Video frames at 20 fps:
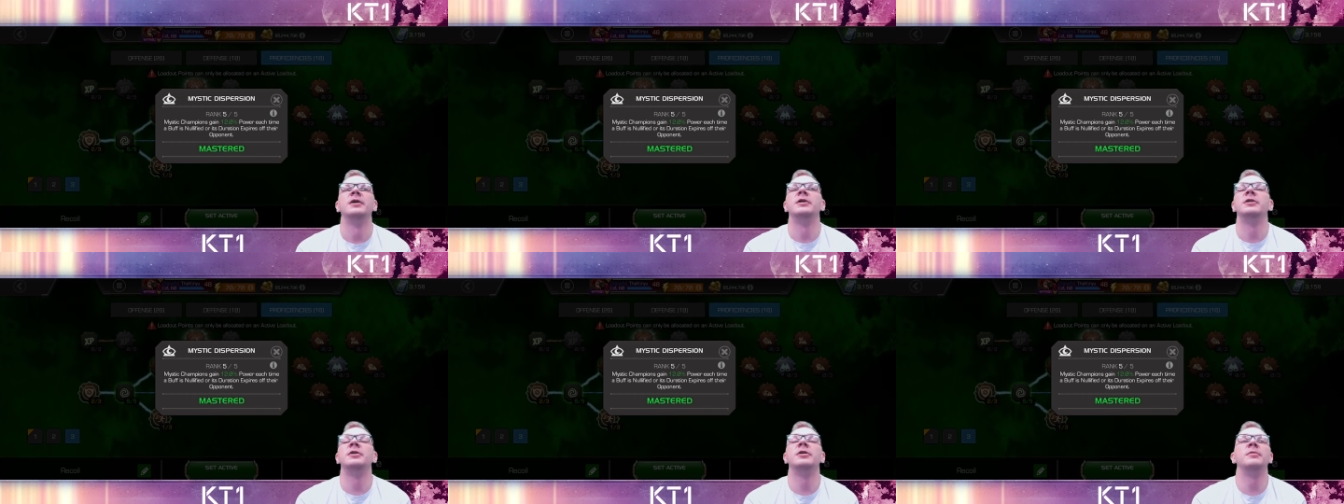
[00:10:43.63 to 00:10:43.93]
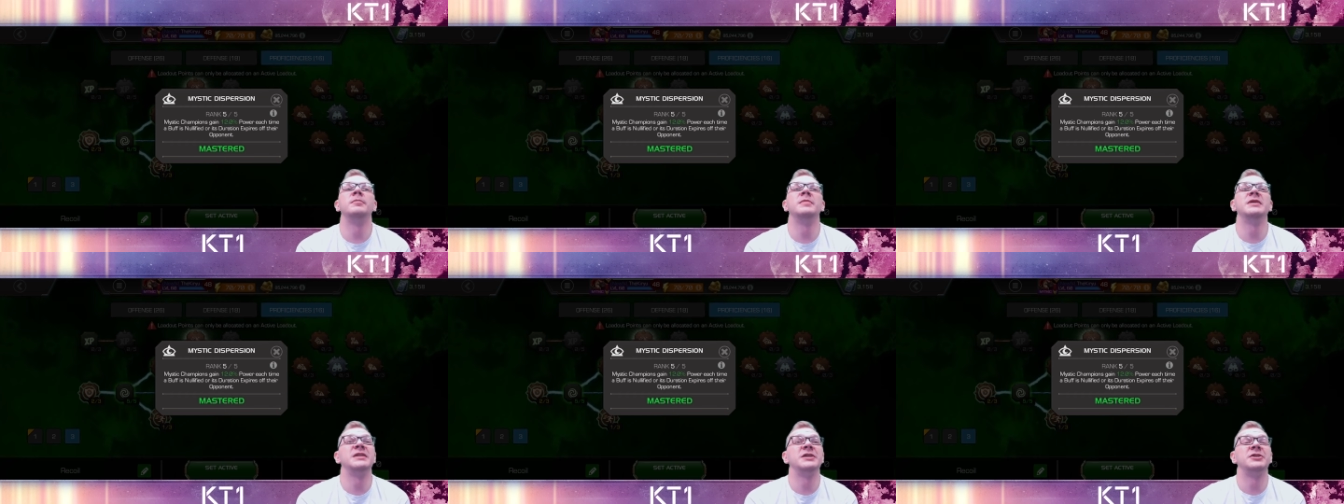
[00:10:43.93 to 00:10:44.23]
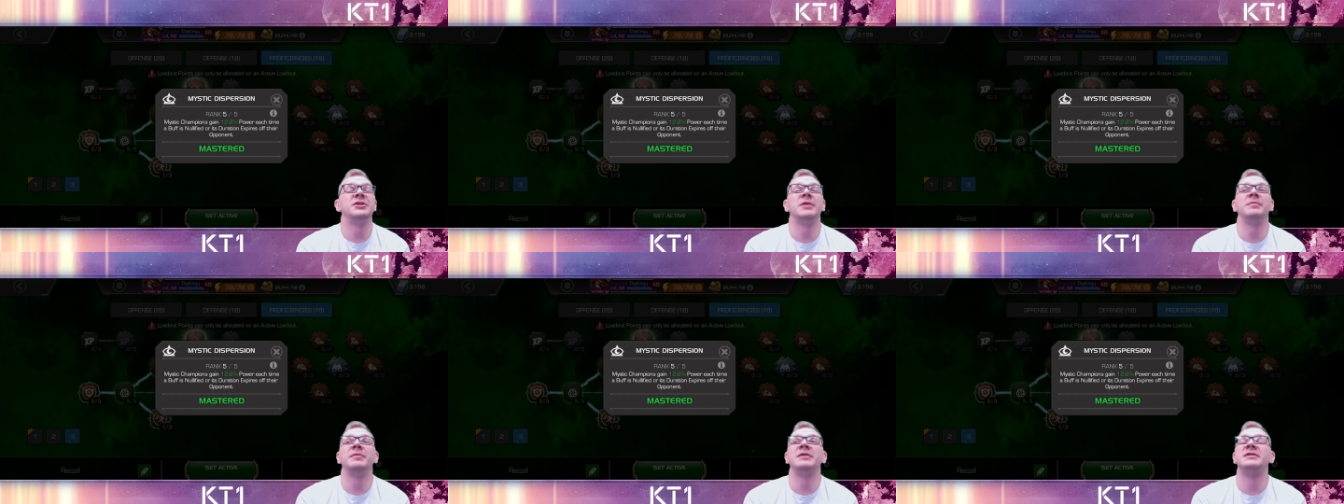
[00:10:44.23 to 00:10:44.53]
your mystic
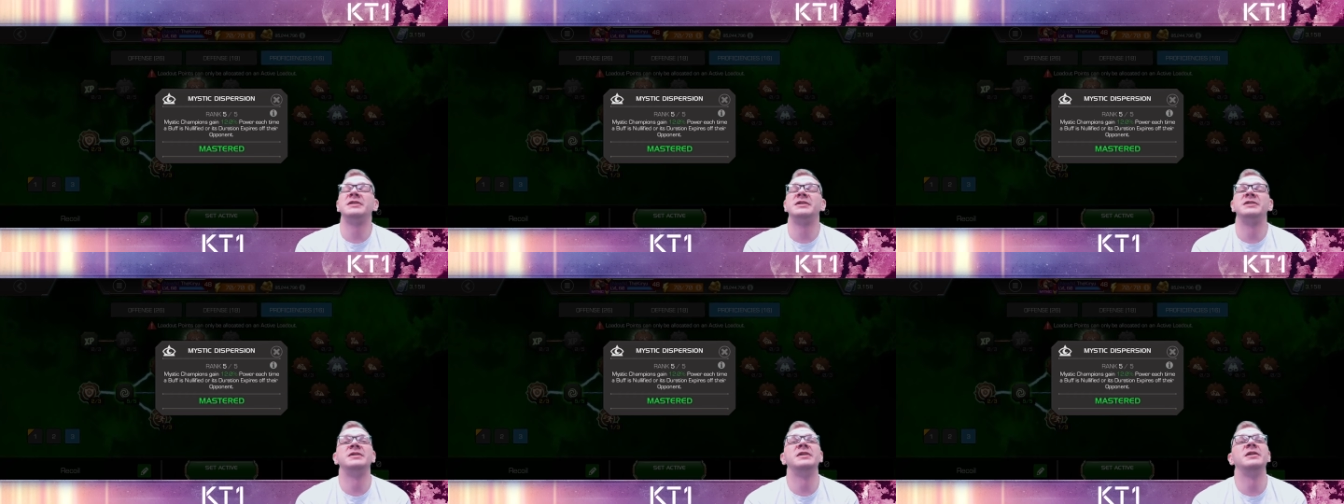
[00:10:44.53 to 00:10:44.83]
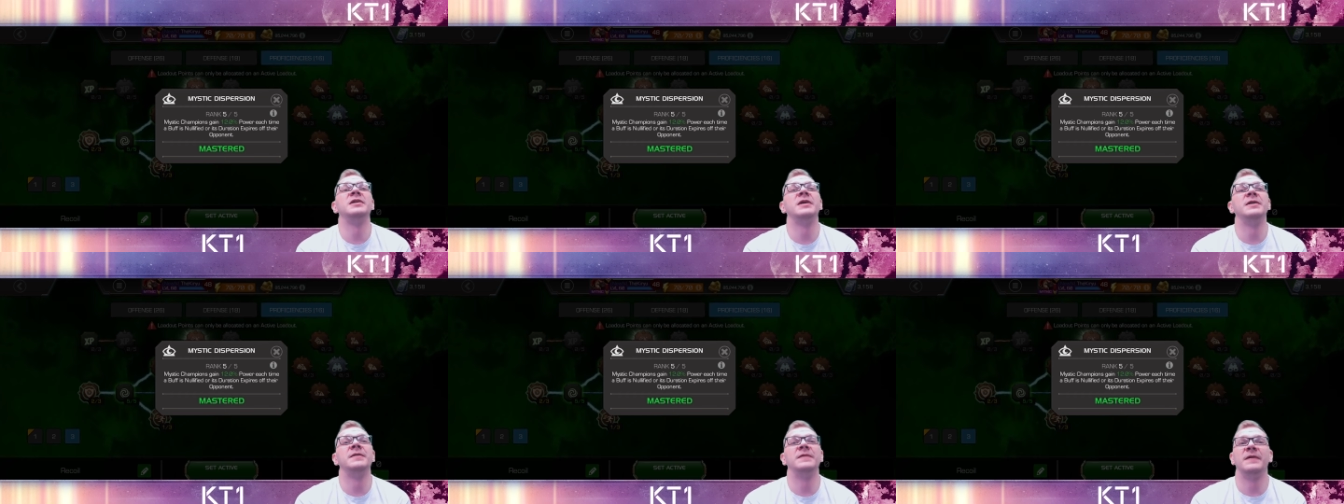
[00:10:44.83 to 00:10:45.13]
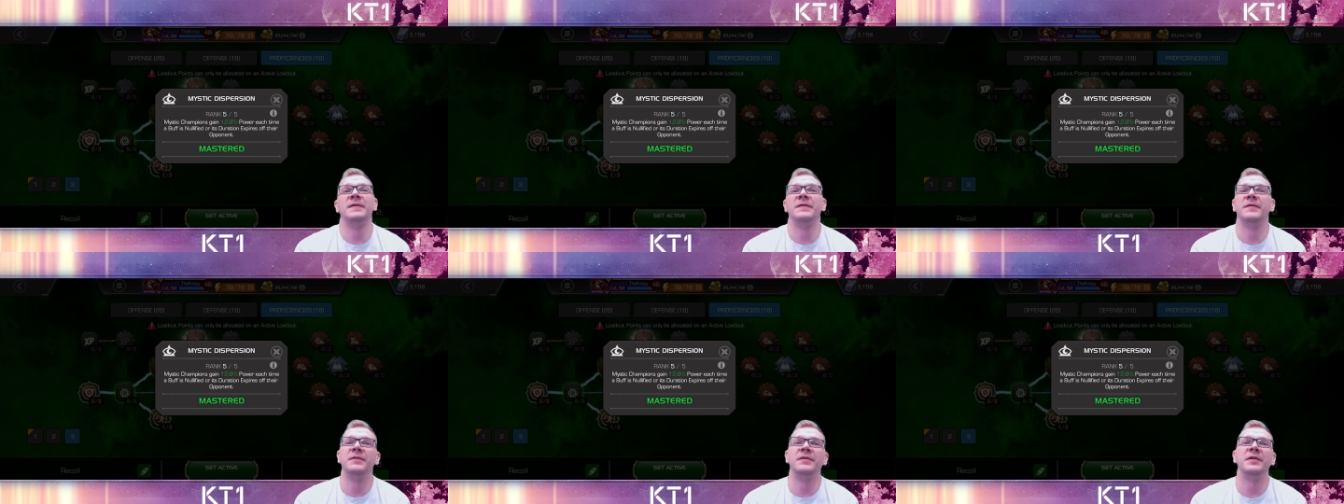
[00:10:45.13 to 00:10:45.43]
champions are still going to
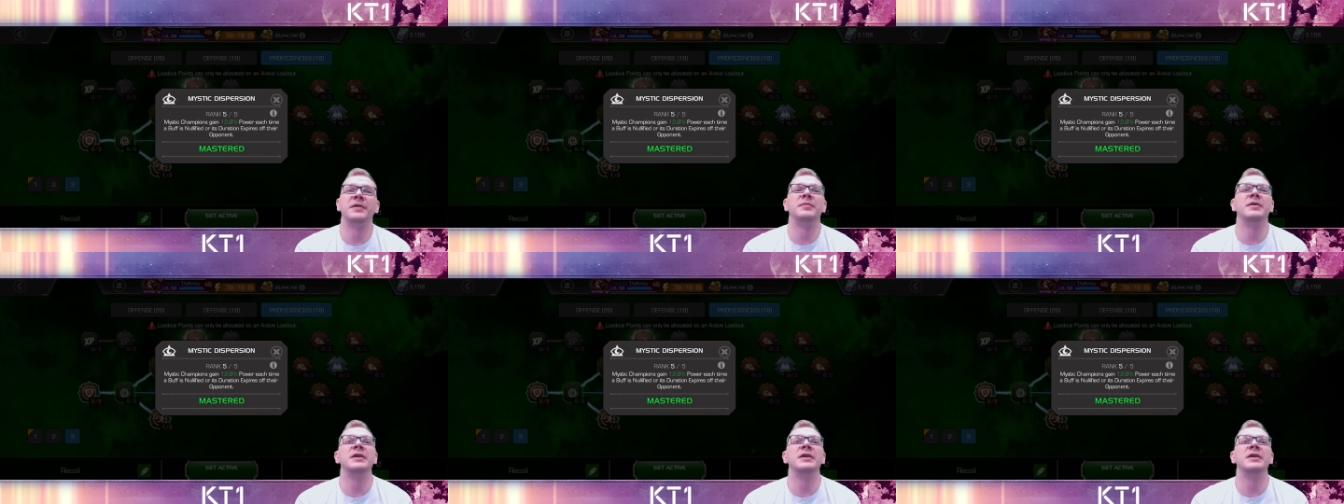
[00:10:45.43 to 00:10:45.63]
run through them